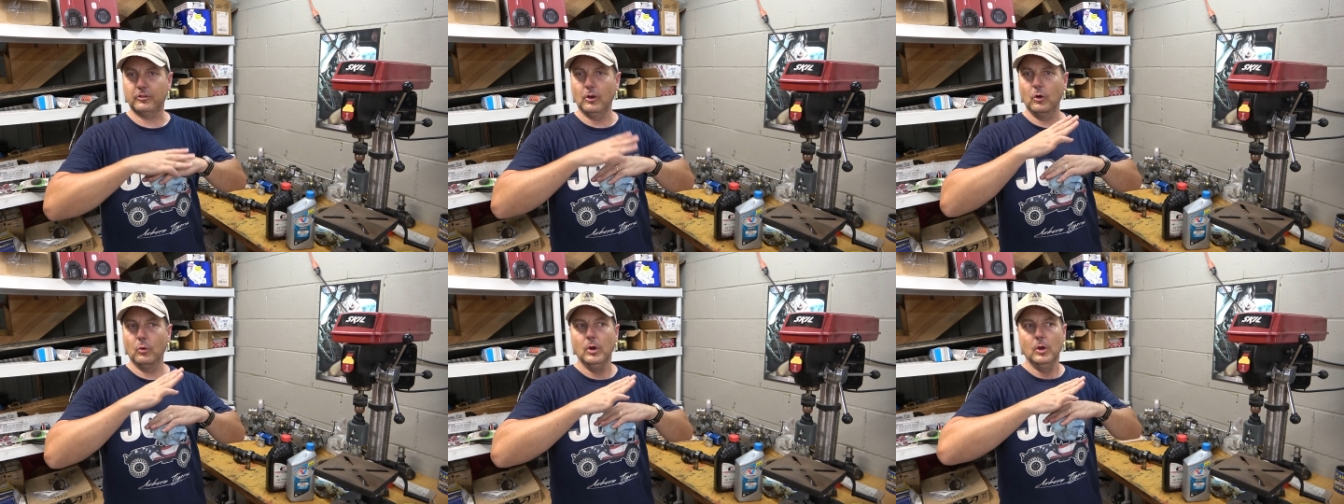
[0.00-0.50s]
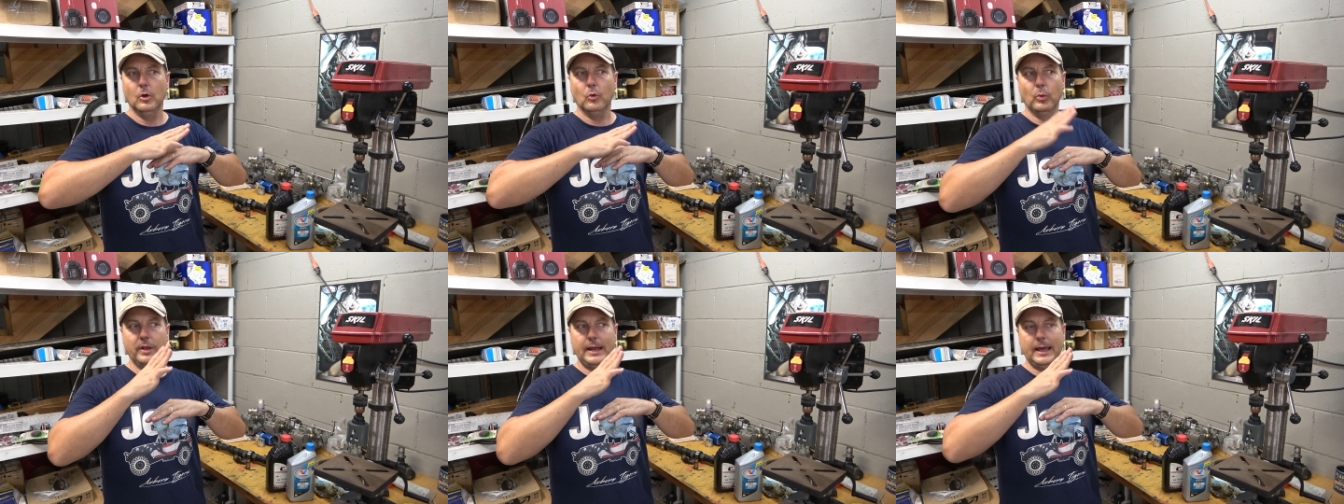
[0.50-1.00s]
So
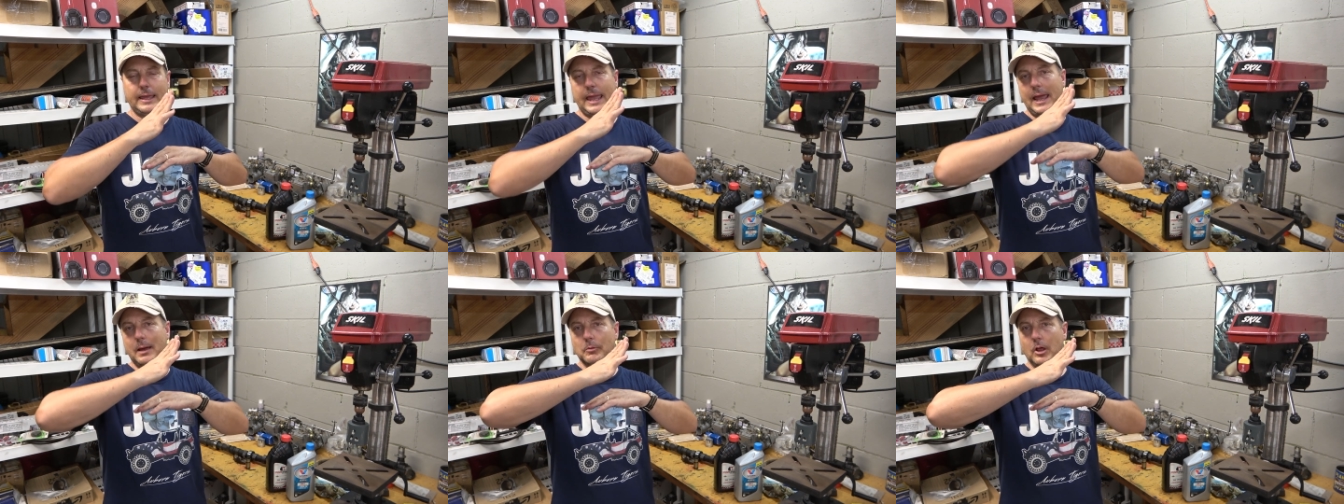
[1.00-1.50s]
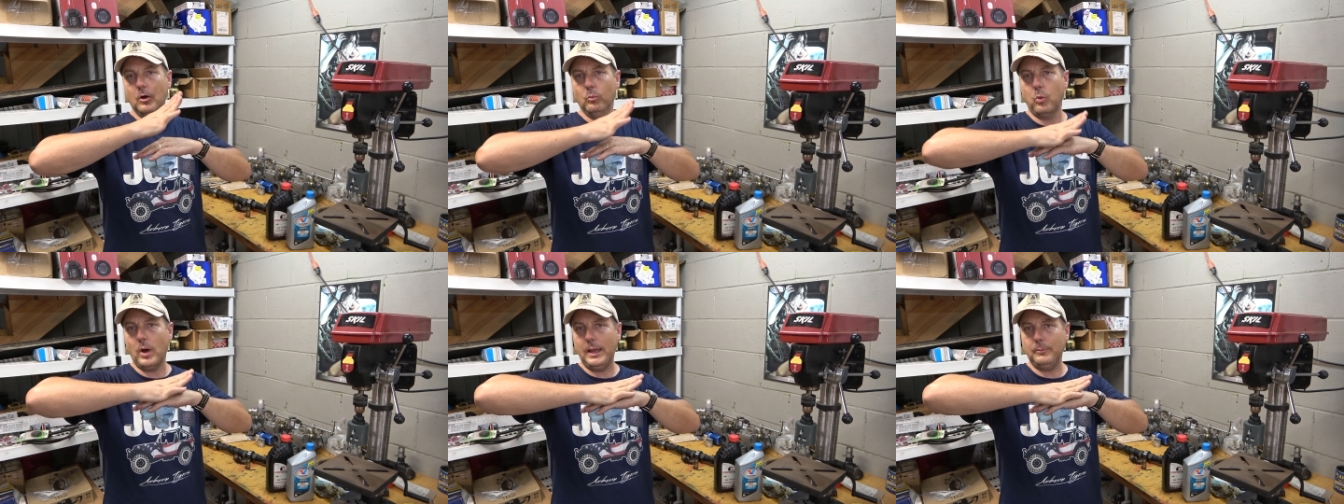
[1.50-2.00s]
when that cam
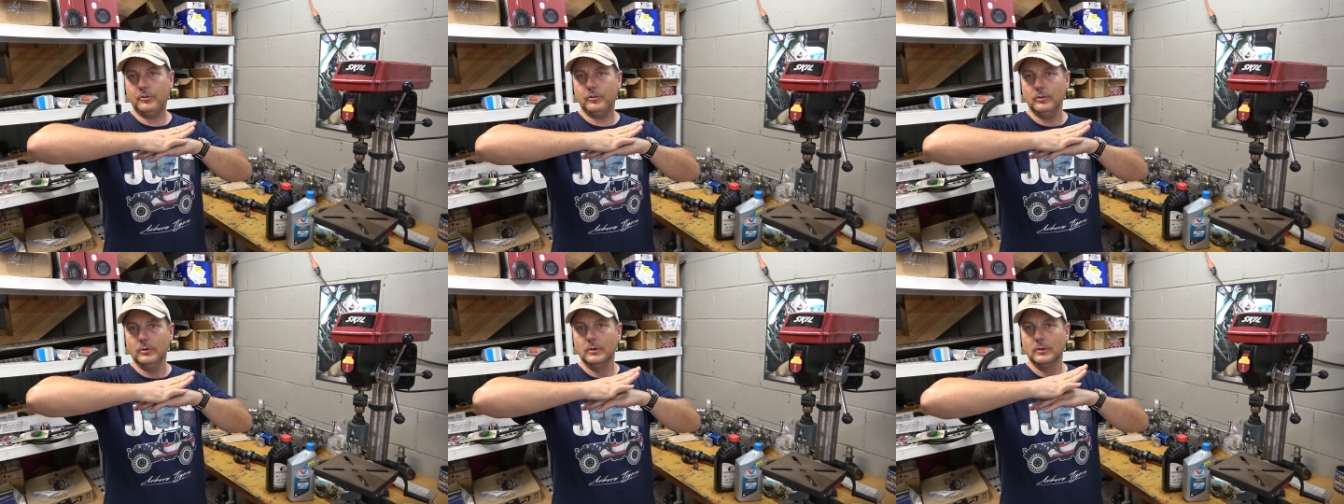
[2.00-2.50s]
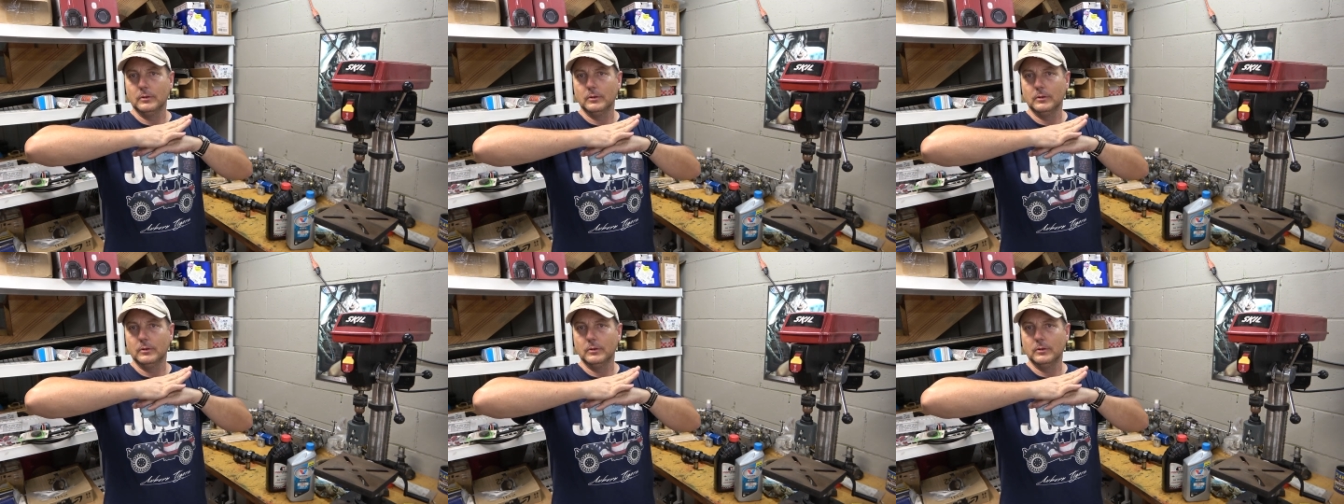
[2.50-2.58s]
lobe wipes